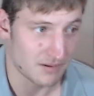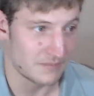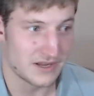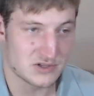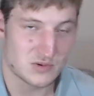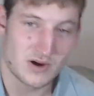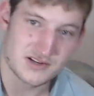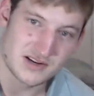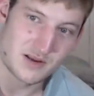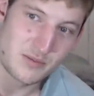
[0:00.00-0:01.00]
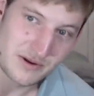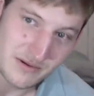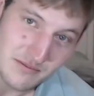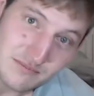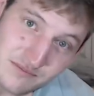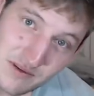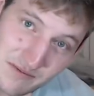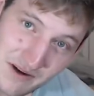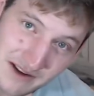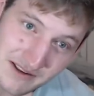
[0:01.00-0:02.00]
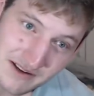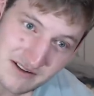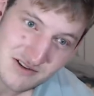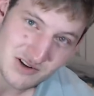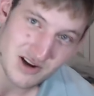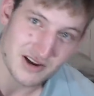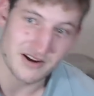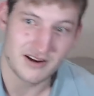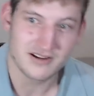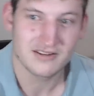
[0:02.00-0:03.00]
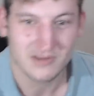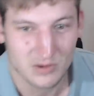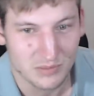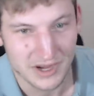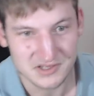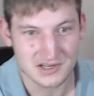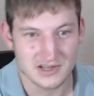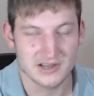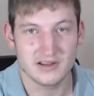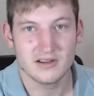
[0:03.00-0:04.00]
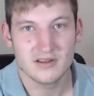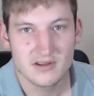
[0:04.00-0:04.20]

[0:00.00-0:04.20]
That's quite something. The fact that China are basically